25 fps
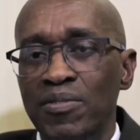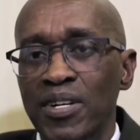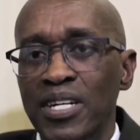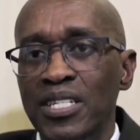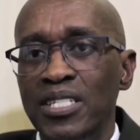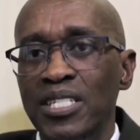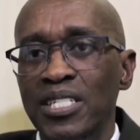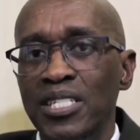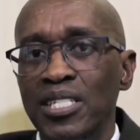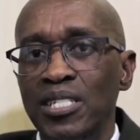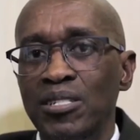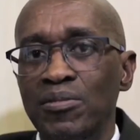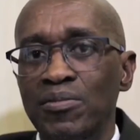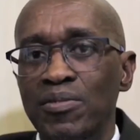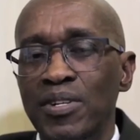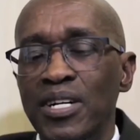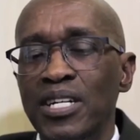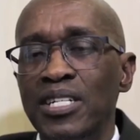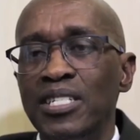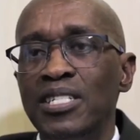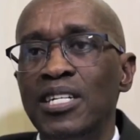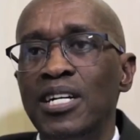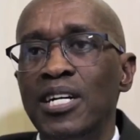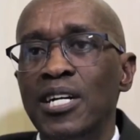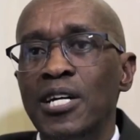
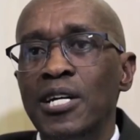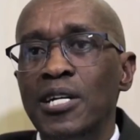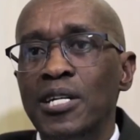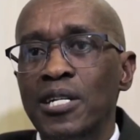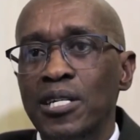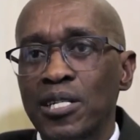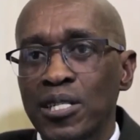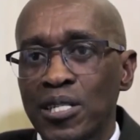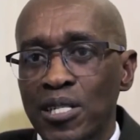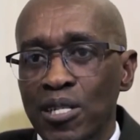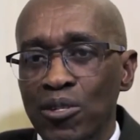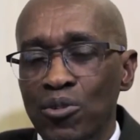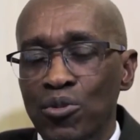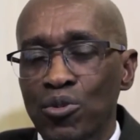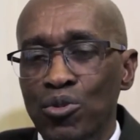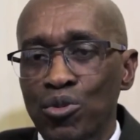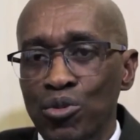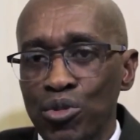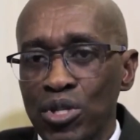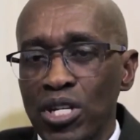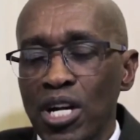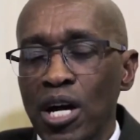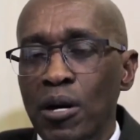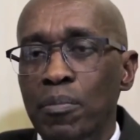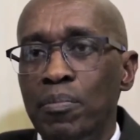identified is a
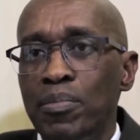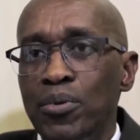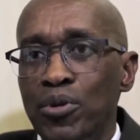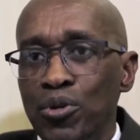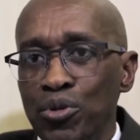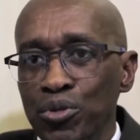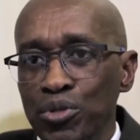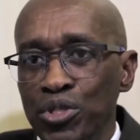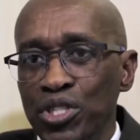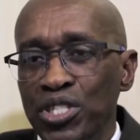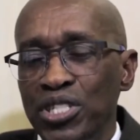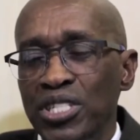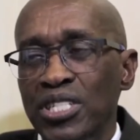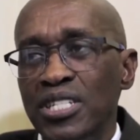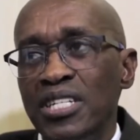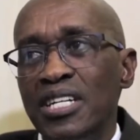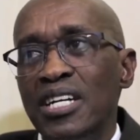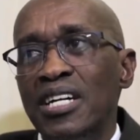good approach.